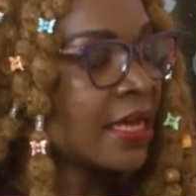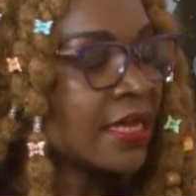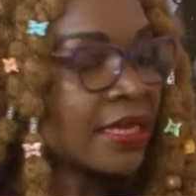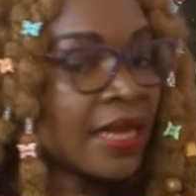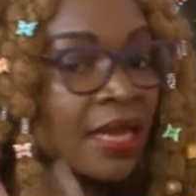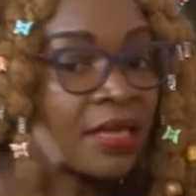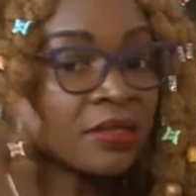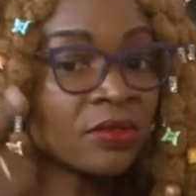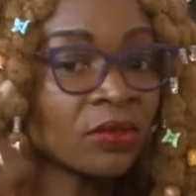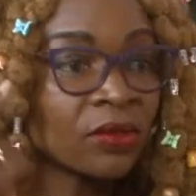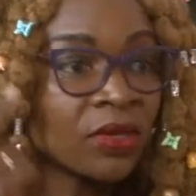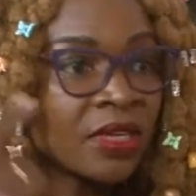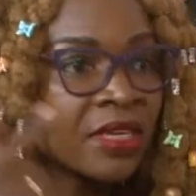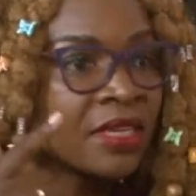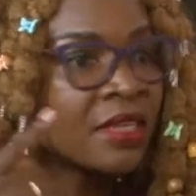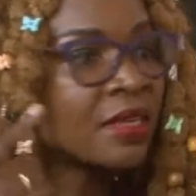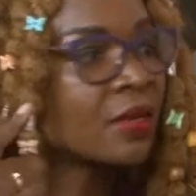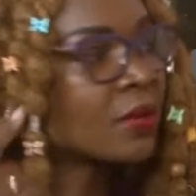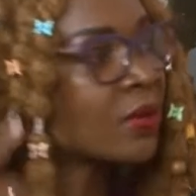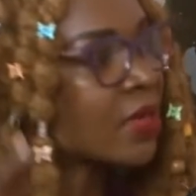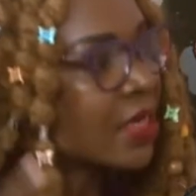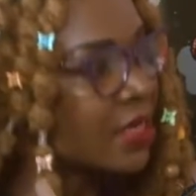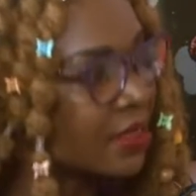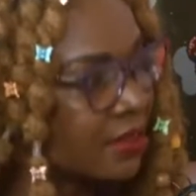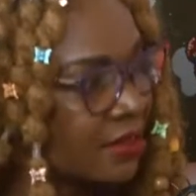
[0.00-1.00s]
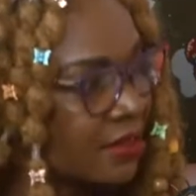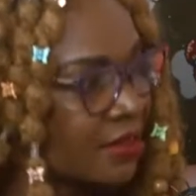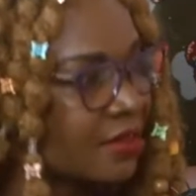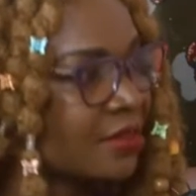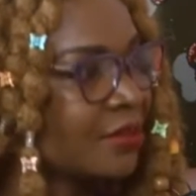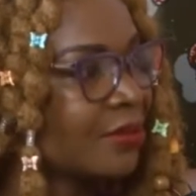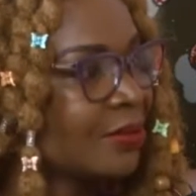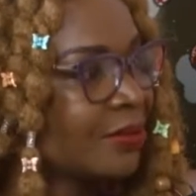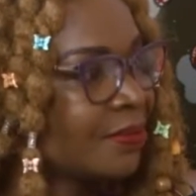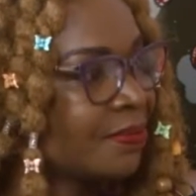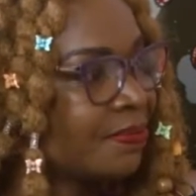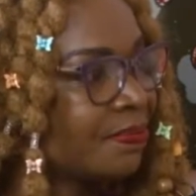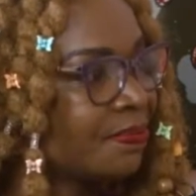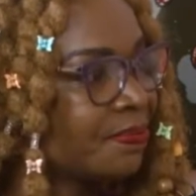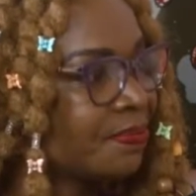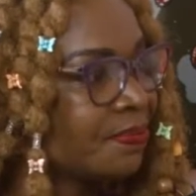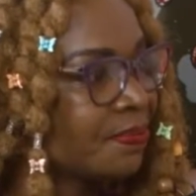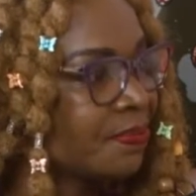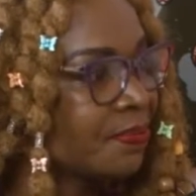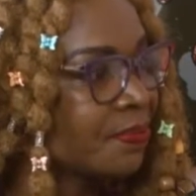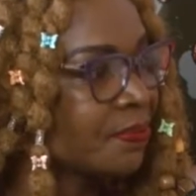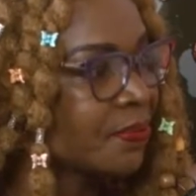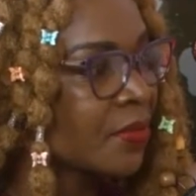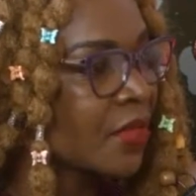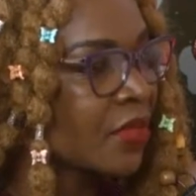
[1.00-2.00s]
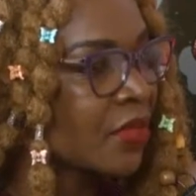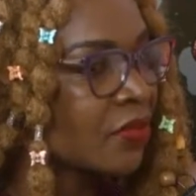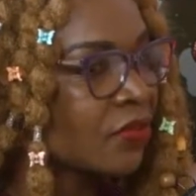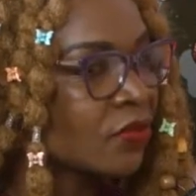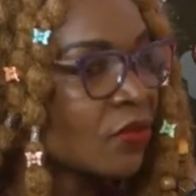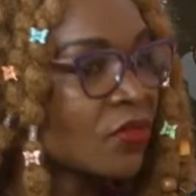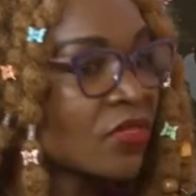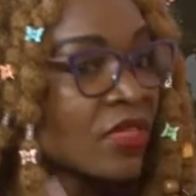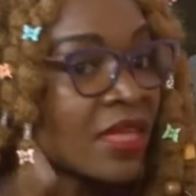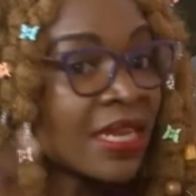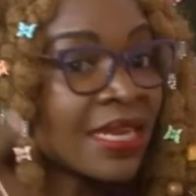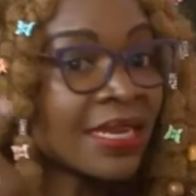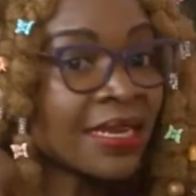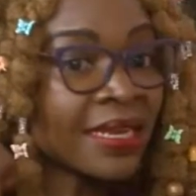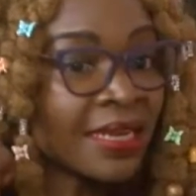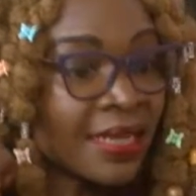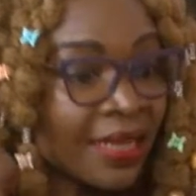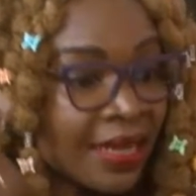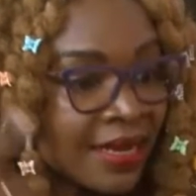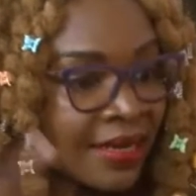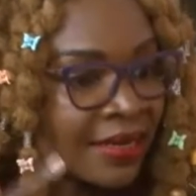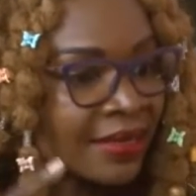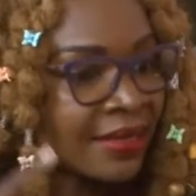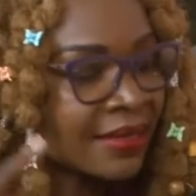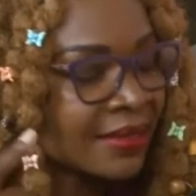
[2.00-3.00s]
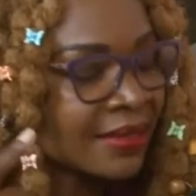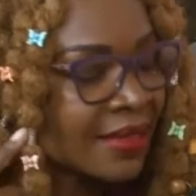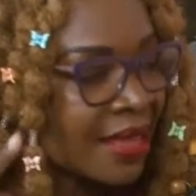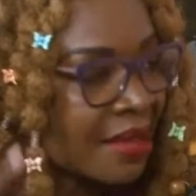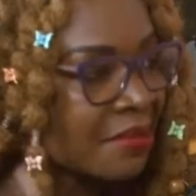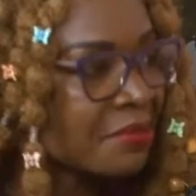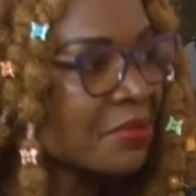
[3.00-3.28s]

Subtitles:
it has already located you. So the nearest